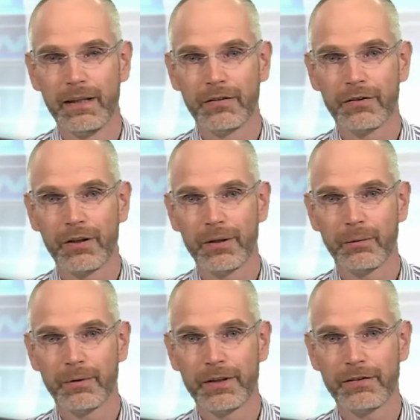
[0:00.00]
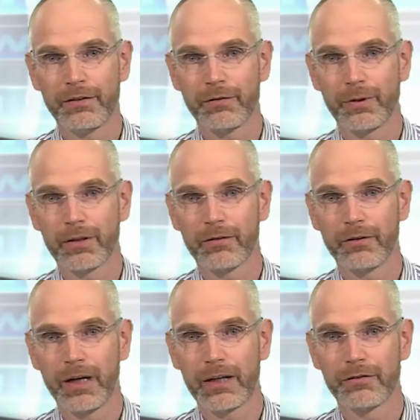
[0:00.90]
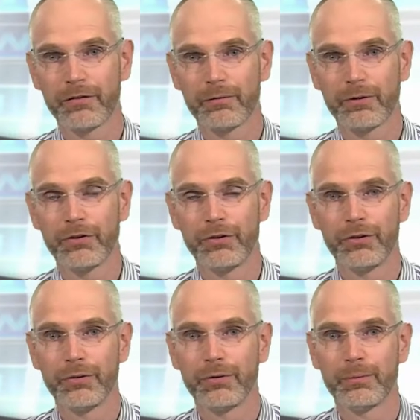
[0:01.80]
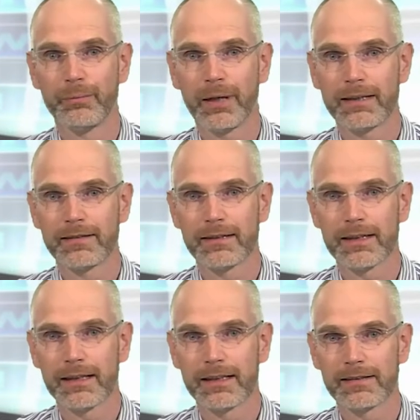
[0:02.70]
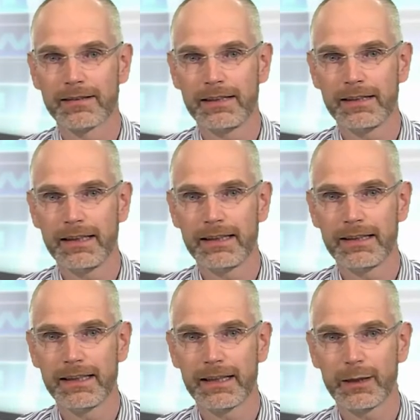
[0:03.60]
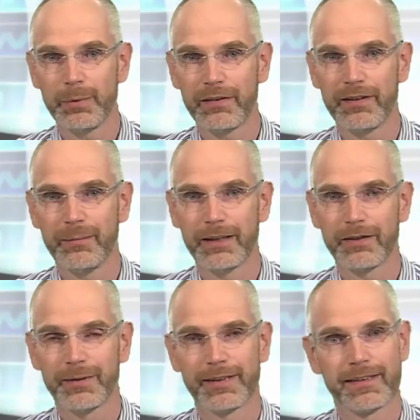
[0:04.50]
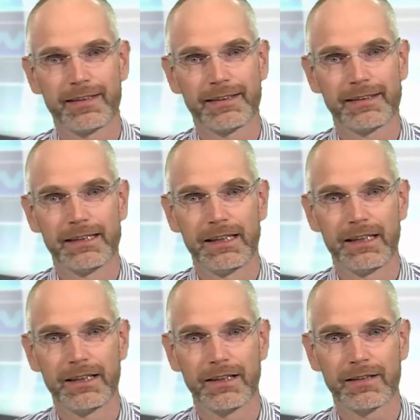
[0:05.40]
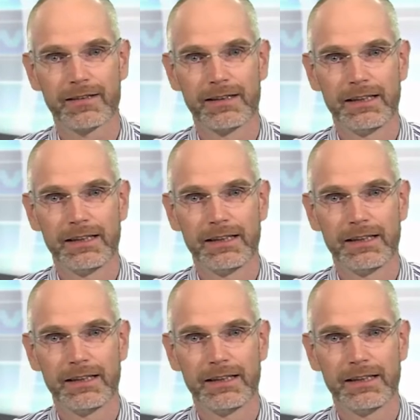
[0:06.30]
So this is one of the graphs which you might see in capacity management a lot.